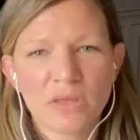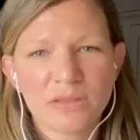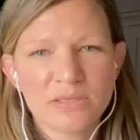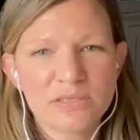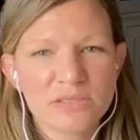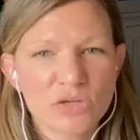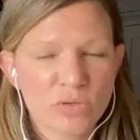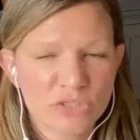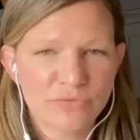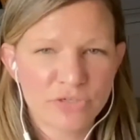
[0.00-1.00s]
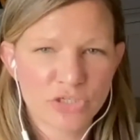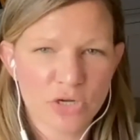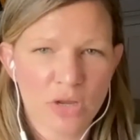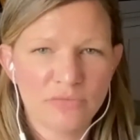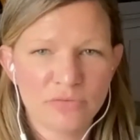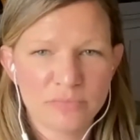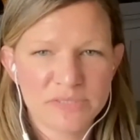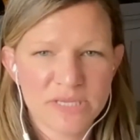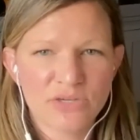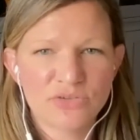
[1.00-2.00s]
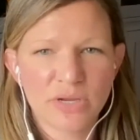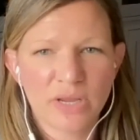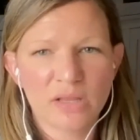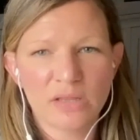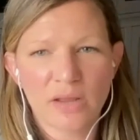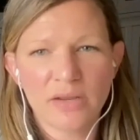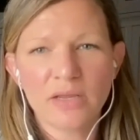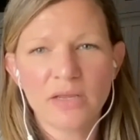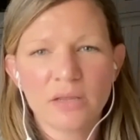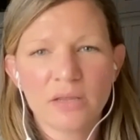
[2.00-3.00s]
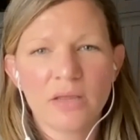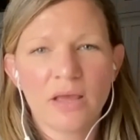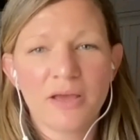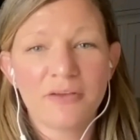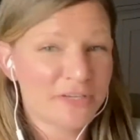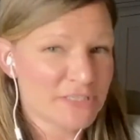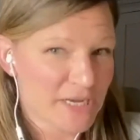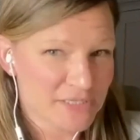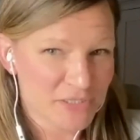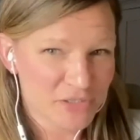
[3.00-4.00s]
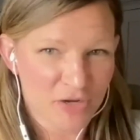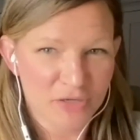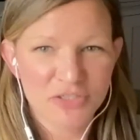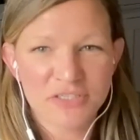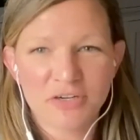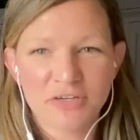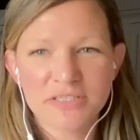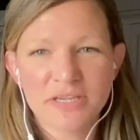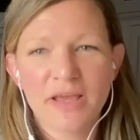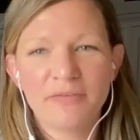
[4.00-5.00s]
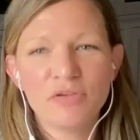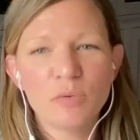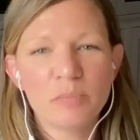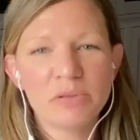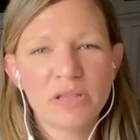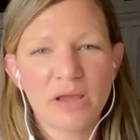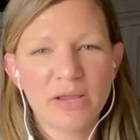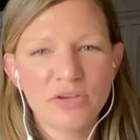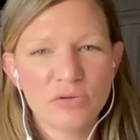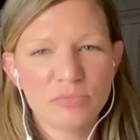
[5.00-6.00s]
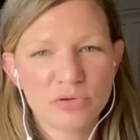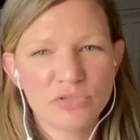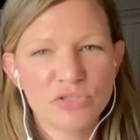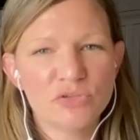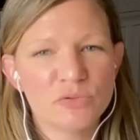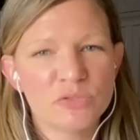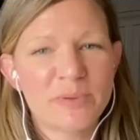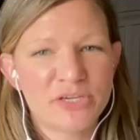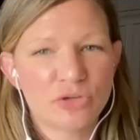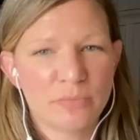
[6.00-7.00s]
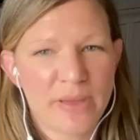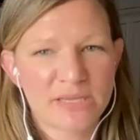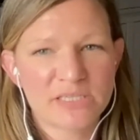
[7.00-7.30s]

This is a question for Shawn from Sandra Encolada. Fantastic talk. She starts, have you applied your approach to do spatial mass